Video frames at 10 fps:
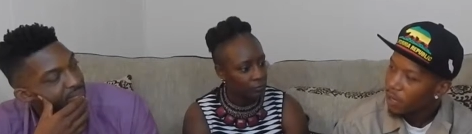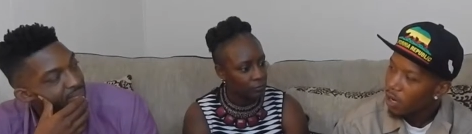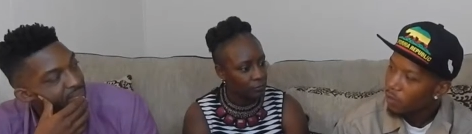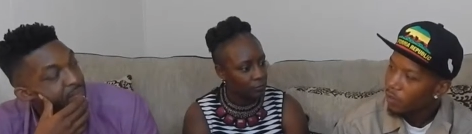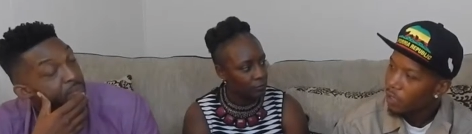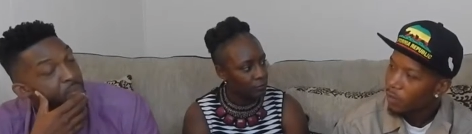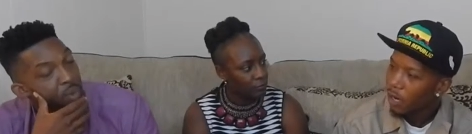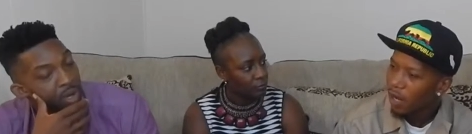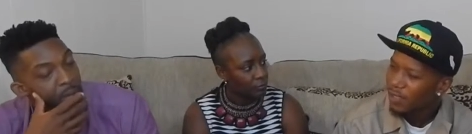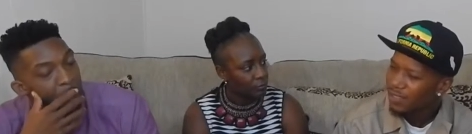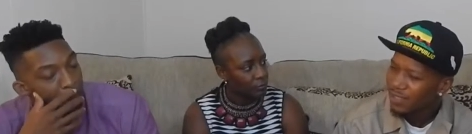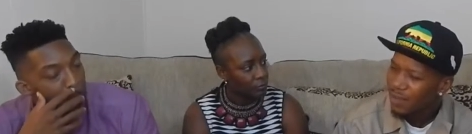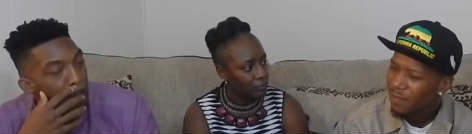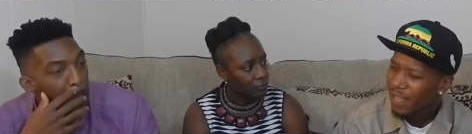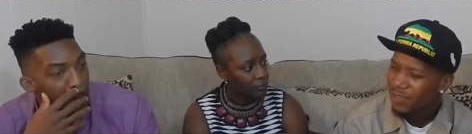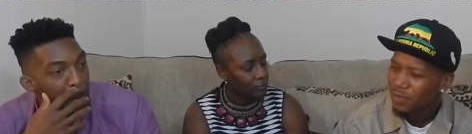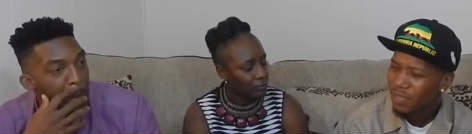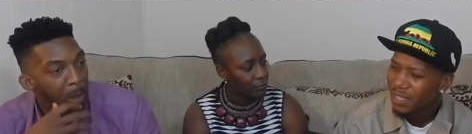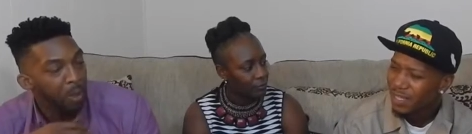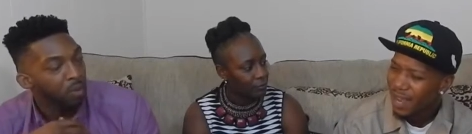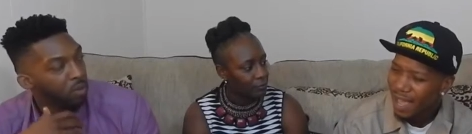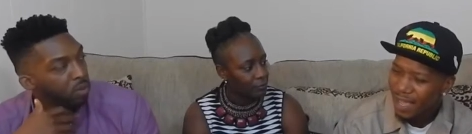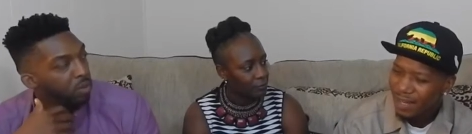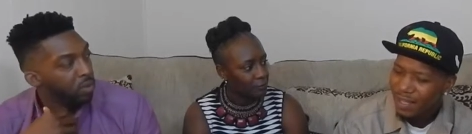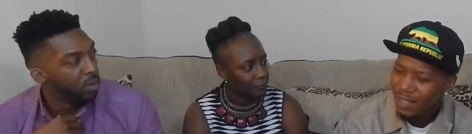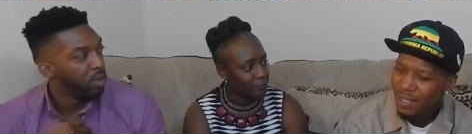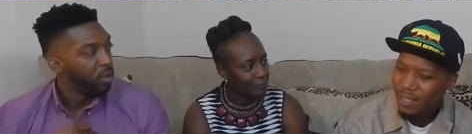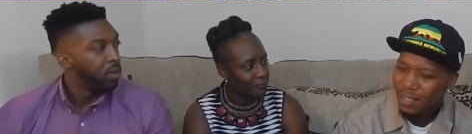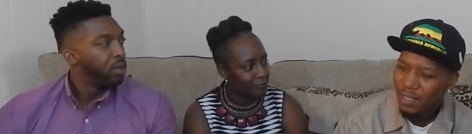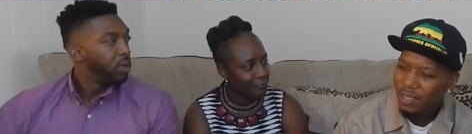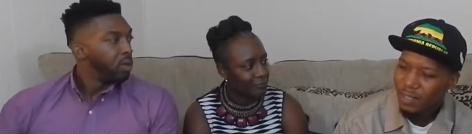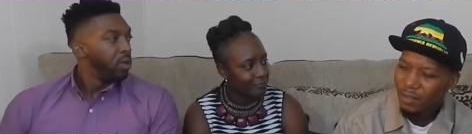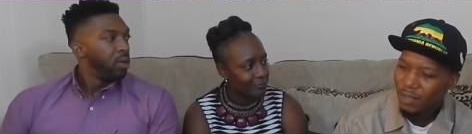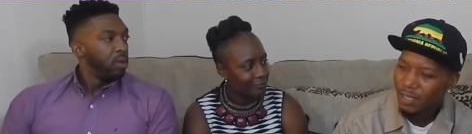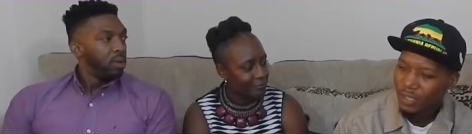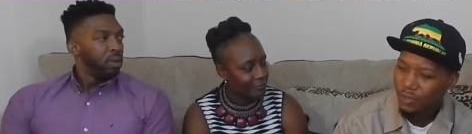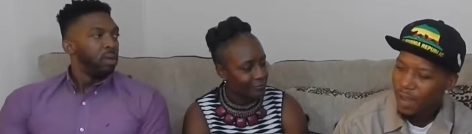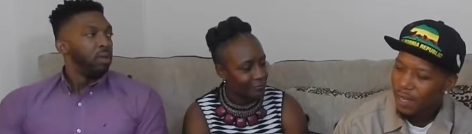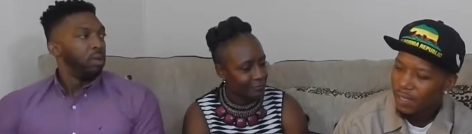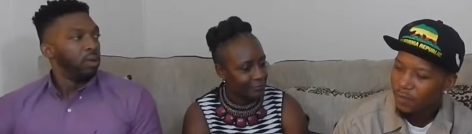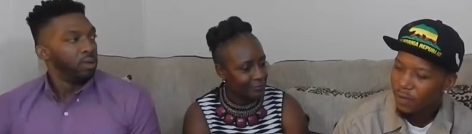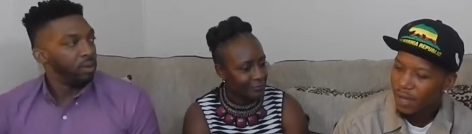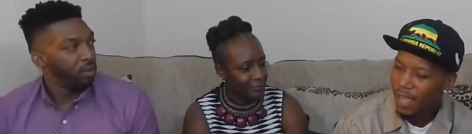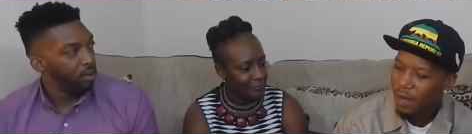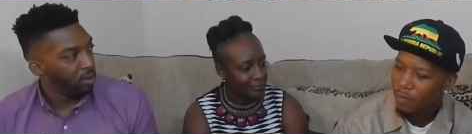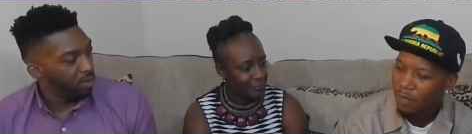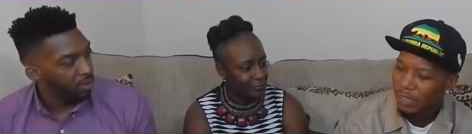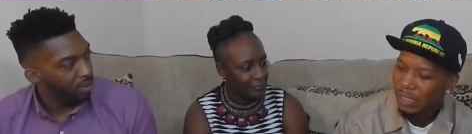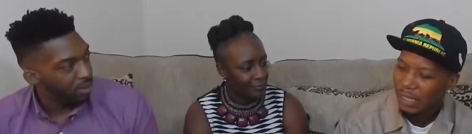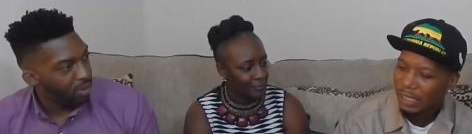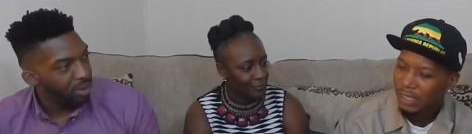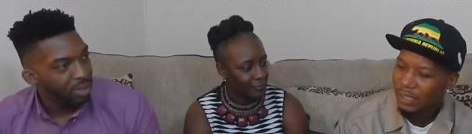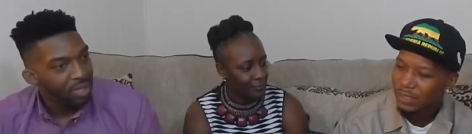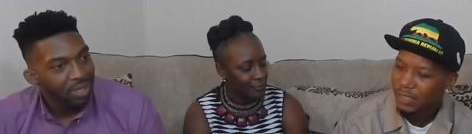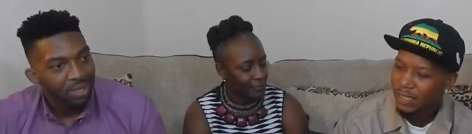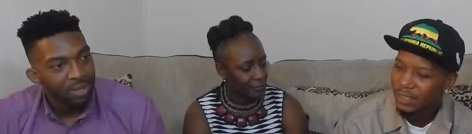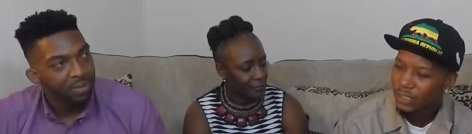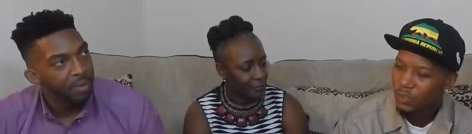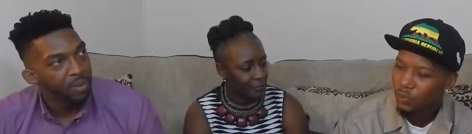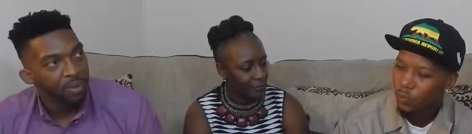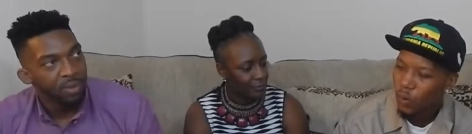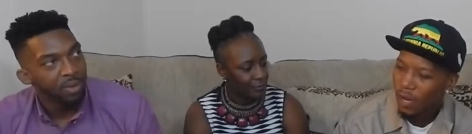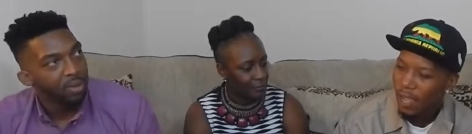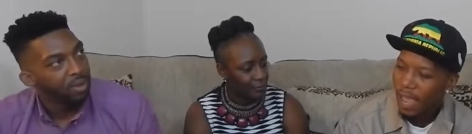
Speaker 1: talk with them. Right. And stuff that's really not attractive or not really like things that you want to